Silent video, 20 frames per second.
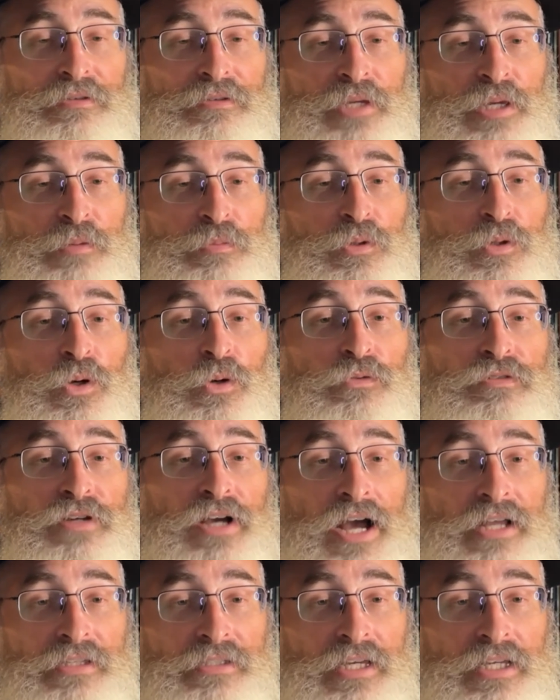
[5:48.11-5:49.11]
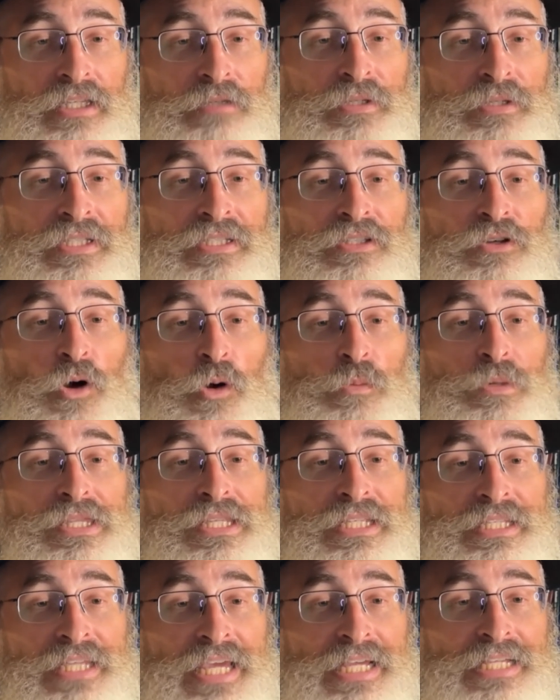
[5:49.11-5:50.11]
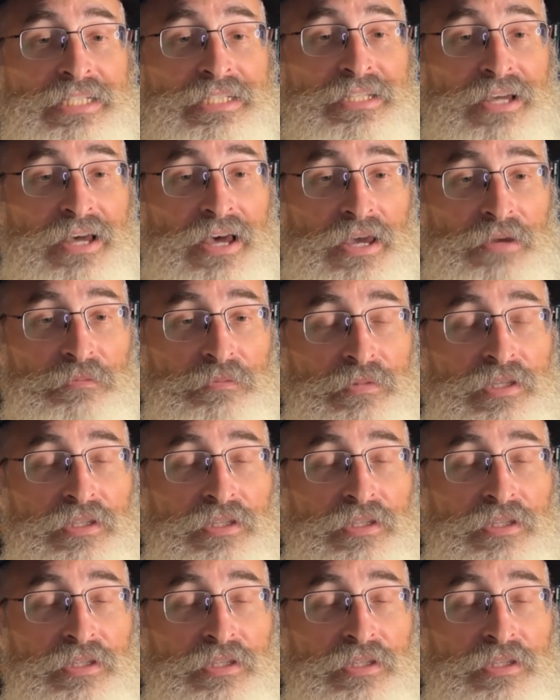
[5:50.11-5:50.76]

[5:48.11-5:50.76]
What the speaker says: people who've contacted me and told me the date and time